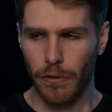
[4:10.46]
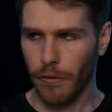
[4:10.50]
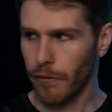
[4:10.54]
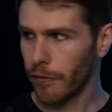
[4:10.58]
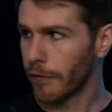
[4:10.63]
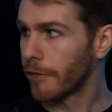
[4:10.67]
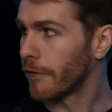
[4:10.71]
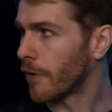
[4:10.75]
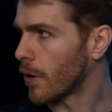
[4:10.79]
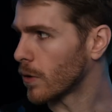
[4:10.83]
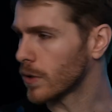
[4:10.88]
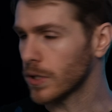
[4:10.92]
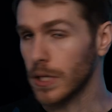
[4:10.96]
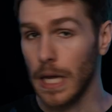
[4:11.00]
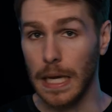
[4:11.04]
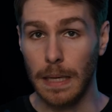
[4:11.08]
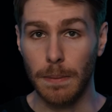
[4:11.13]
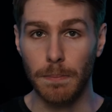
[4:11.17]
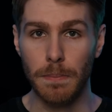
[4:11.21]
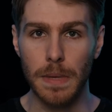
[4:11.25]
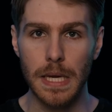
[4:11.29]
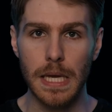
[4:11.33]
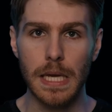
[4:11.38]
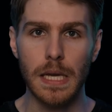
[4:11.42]
folks
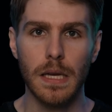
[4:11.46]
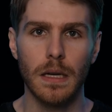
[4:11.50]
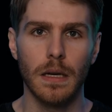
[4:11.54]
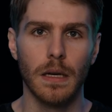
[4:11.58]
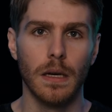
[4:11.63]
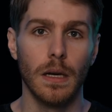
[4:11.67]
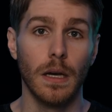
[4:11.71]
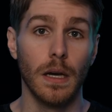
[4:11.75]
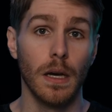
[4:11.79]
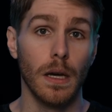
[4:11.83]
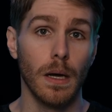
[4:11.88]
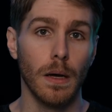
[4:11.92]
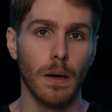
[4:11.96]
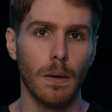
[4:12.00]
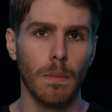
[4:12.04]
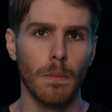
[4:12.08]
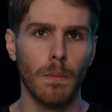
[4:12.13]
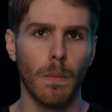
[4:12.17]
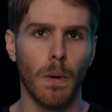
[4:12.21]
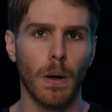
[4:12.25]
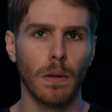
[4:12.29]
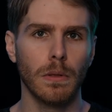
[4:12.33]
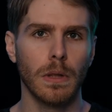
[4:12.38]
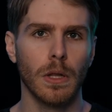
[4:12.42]
like me,
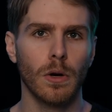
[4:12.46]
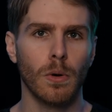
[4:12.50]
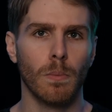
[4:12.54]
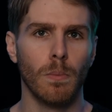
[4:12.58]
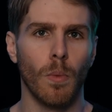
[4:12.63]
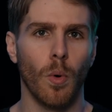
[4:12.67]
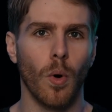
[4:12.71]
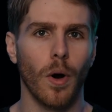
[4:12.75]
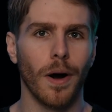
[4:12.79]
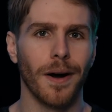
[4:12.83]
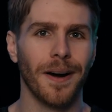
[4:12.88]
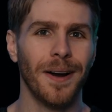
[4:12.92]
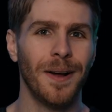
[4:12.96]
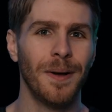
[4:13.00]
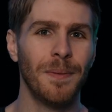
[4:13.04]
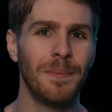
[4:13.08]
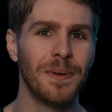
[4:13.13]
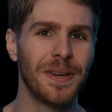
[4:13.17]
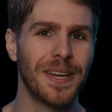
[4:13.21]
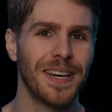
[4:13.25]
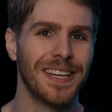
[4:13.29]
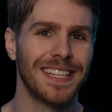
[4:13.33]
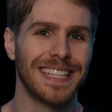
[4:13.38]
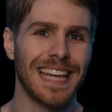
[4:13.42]
a little more,
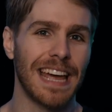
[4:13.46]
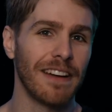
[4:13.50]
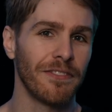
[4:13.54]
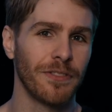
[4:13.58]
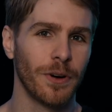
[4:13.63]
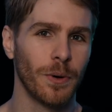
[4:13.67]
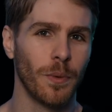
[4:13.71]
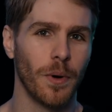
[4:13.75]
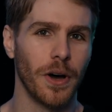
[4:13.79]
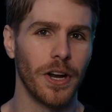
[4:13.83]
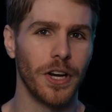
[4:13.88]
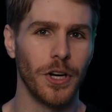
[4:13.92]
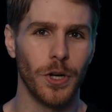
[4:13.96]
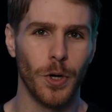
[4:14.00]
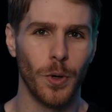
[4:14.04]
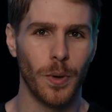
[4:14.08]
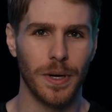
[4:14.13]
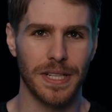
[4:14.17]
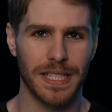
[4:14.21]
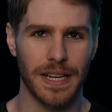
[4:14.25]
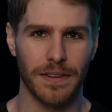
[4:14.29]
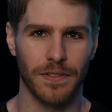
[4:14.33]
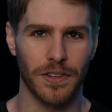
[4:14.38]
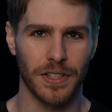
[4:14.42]
because everyone who
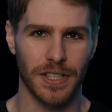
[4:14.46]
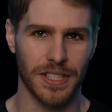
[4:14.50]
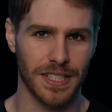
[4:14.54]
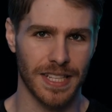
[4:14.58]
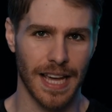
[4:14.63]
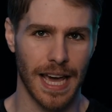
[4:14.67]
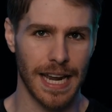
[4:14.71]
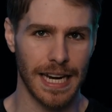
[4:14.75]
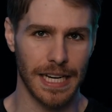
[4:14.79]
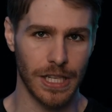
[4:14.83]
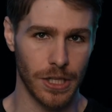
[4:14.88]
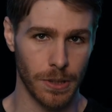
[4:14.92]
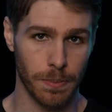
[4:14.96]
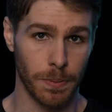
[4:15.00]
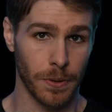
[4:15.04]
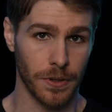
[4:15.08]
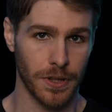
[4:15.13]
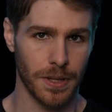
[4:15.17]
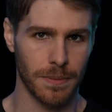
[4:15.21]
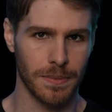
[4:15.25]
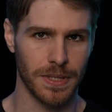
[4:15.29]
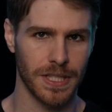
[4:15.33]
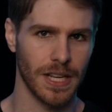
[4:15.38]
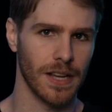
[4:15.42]
has ever decided to
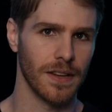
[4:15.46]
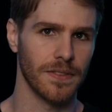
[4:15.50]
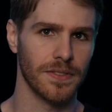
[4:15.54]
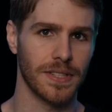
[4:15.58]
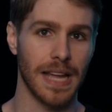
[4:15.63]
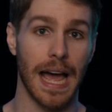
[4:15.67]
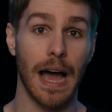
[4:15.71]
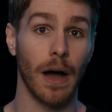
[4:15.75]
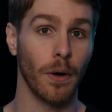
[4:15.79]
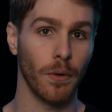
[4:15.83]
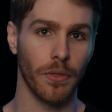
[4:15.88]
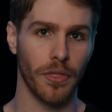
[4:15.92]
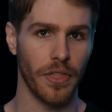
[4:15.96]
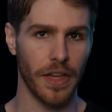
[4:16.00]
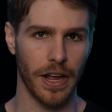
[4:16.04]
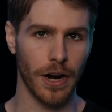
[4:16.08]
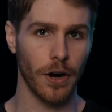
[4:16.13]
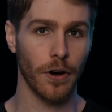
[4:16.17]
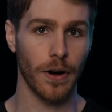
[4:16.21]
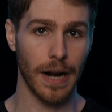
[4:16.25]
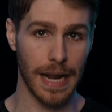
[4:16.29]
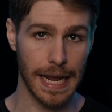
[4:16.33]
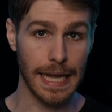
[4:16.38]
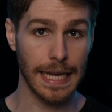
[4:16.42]
put themselves out
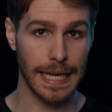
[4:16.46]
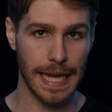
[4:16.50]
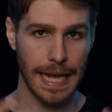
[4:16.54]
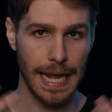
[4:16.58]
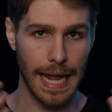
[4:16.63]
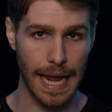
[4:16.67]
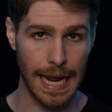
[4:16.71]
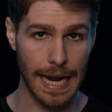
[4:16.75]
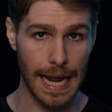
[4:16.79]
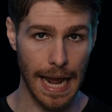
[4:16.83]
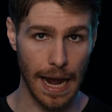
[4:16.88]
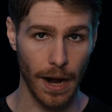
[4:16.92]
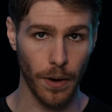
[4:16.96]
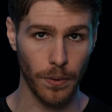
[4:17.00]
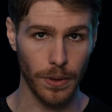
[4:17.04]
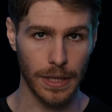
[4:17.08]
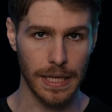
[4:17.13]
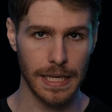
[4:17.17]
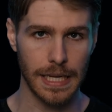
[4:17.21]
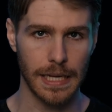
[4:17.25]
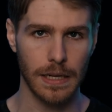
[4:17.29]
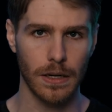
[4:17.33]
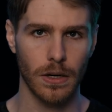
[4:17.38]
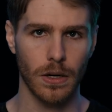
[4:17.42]
there, aka out
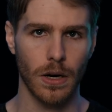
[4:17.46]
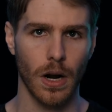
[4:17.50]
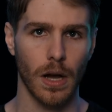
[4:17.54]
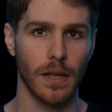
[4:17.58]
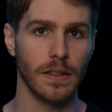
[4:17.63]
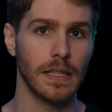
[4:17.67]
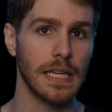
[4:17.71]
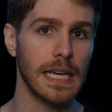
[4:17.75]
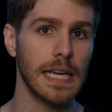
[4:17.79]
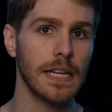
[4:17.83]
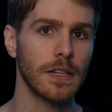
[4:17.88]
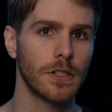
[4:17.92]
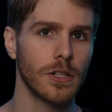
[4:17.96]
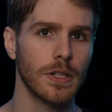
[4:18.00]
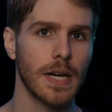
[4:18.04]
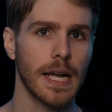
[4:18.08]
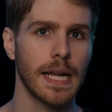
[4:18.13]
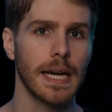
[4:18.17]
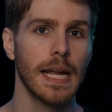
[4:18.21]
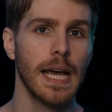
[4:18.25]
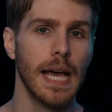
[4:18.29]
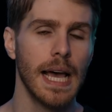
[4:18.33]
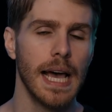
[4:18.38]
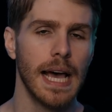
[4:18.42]
here on the
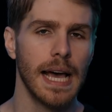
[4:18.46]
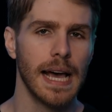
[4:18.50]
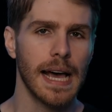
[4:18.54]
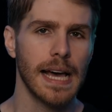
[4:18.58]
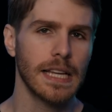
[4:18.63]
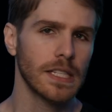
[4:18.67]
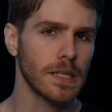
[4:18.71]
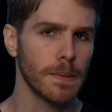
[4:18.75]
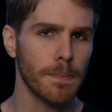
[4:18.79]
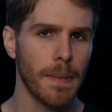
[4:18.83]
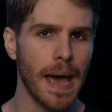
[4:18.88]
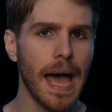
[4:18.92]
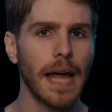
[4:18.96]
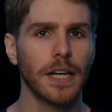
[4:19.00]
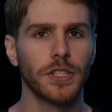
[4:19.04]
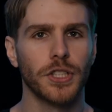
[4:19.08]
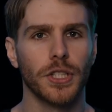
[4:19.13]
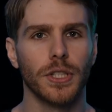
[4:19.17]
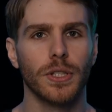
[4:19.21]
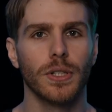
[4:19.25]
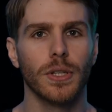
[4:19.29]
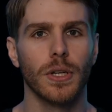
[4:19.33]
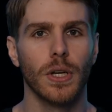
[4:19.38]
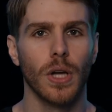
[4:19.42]
internet, has
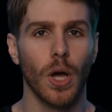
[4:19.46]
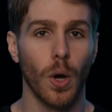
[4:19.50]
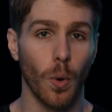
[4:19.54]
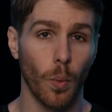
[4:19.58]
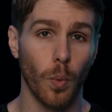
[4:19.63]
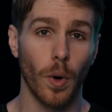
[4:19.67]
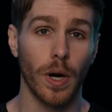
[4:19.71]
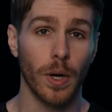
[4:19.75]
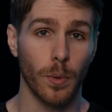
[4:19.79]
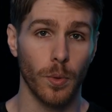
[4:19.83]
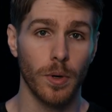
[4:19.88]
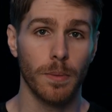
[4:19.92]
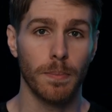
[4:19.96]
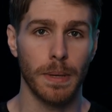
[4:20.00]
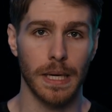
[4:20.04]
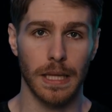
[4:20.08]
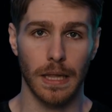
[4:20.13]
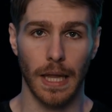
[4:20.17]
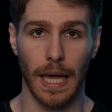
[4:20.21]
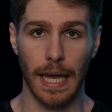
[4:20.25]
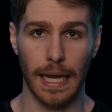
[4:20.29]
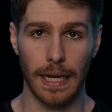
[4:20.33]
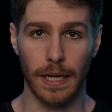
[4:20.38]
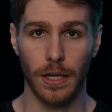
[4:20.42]
imagined what it would be
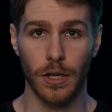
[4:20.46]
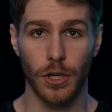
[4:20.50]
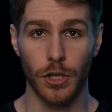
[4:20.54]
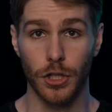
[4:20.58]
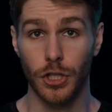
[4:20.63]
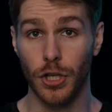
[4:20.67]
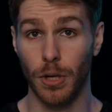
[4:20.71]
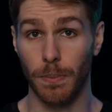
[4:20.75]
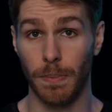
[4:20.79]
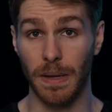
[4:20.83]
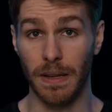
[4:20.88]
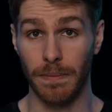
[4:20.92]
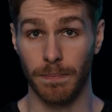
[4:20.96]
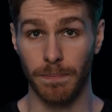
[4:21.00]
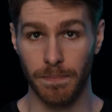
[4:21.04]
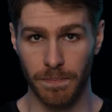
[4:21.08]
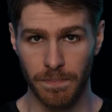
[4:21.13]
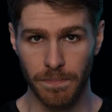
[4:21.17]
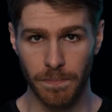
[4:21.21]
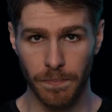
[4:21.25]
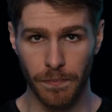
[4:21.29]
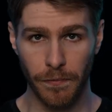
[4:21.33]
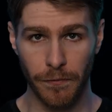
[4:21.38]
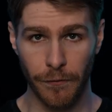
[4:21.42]
like to be
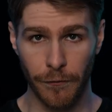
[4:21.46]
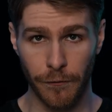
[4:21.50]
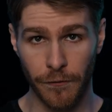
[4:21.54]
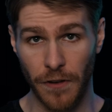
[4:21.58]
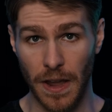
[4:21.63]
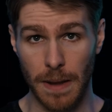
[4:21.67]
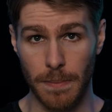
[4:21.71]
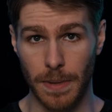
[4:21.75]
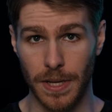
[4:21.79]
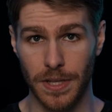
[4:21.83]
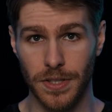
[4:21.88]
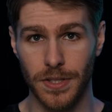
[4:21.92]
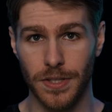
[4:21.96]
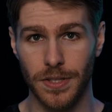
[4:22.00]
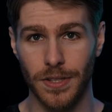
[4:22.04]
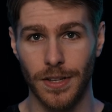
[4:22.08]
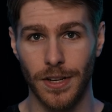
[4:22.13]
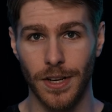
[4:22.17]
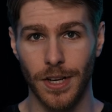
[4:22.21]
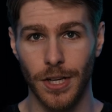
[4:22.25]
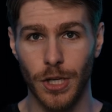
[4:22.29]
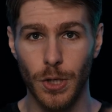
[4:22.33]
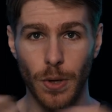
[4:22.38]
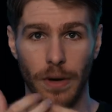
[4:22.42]
famous,
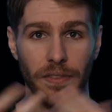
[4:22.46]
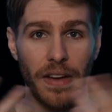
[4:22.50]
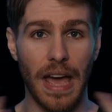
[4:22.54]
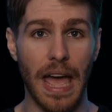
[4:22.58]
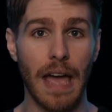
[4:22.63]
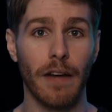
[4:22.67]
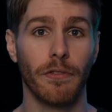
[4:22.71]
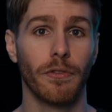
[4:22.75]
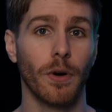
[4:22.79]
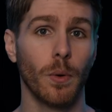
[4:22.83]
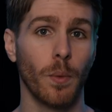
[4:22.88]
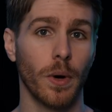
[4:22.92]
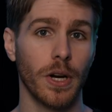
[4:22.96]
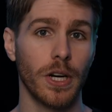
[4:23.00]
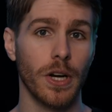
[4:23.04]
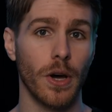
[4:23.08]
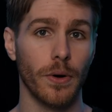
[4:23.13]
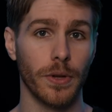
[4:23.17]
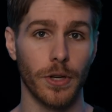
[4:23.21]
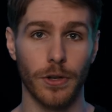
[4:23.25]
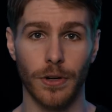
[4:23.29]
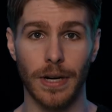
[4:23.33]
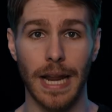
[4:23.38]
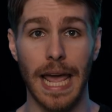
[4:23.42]
to have everyone know
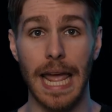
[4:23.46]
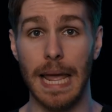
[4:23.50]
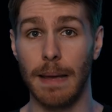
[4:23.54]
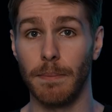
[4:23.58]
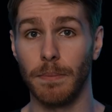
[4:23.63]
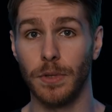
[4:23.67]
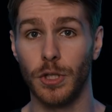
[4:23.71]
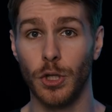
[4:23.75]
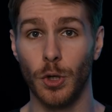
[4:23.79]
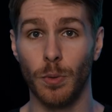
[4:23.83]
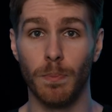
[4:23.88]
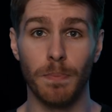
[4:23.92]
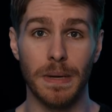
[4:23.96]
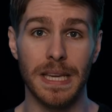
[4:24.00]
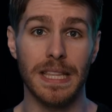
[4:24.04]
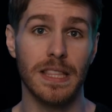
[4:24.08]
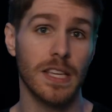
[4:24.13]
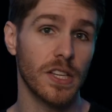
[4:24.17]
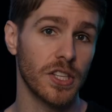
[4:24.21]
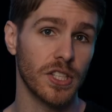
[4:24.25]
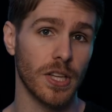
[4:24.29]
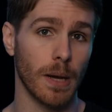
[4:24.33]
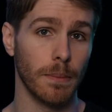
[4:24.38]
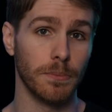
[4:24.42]
your name, to be
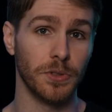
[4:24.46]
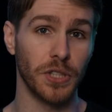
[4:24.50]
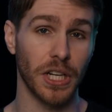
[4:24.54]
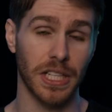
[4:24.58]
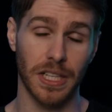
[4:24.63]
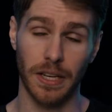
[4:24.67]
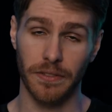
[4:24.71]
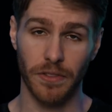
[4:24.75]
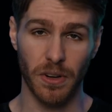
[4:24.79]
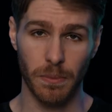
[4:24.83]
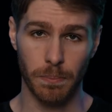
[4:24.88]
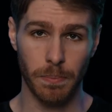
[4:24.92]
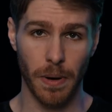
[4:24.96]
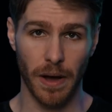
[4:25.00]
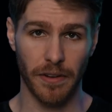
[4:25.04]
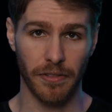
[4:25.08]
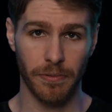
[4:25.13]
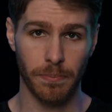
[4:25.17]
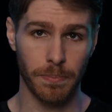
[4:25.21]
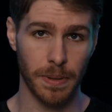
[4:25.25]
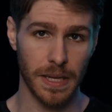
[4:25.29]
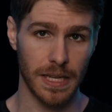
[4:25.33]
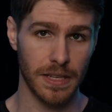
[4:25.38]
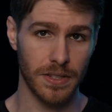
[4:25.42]
the subject of a
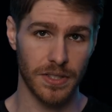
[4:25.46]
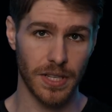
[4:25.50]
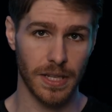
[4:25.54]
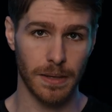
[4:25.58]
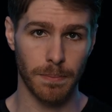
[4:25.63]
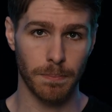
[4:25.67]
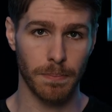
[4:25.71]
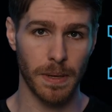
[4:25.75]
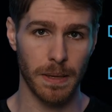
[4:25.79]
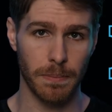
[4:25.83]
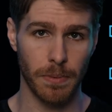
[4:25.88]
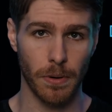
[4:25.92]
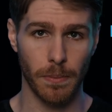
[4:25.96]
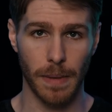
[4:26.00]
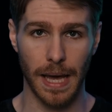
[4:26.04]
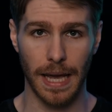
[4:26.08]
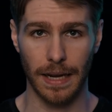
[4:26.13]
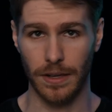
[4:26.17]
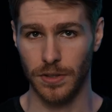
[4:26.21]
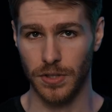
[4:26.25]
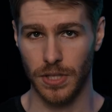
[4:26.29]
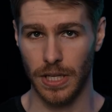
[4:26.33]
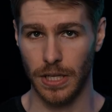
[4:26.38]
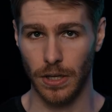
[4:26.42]
puff piece in People
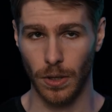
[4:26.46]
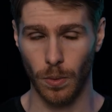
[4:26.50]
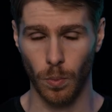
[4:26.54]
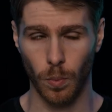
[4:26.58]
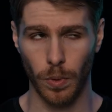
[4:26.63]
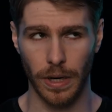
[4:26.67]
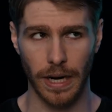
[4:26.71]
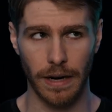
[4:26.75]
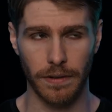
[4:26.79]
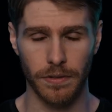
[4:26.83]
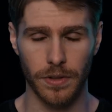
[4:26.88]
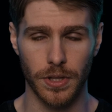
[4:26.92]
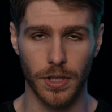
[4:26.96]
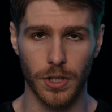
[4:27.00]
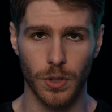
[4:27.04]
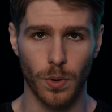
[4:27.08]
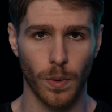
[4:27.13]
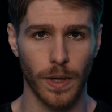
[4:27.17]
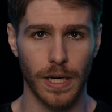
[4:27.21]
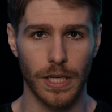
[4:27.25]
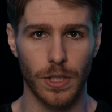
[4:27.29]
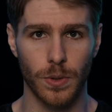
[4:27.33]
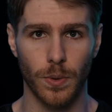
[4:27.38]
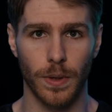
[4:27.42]
Magazine or whatever the
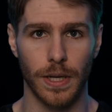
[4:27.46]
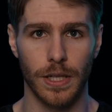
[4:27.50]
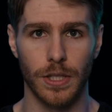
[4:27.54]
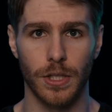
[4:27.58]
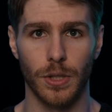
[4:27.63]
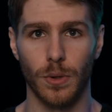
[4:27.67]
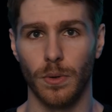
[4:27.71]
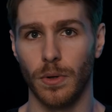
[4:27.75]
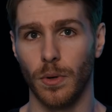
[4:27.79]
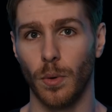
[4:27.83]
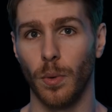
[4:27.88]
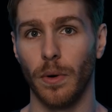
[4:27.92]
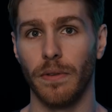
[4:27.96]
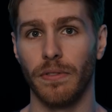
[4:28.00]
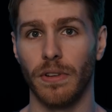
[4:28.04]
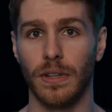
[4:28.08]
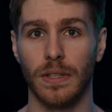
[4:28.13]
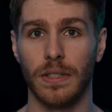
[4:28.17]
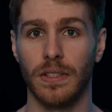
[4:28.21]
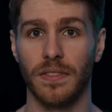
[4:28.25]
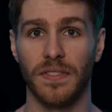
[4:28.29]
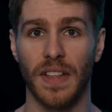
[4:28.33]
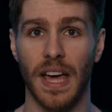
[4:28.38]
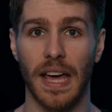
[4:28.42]
2022
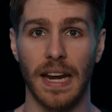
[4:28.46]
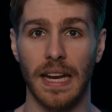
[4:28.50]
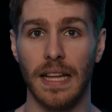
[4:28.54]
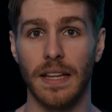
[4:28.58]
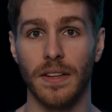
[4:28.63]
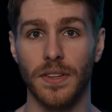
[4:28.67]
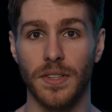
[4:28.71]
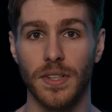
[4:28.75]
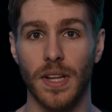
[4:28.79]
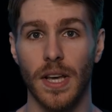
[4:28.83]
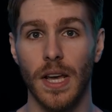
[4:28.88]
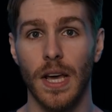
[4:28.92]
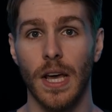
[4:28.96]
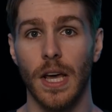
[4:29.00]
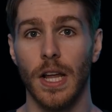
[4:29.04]
equivalent of that is.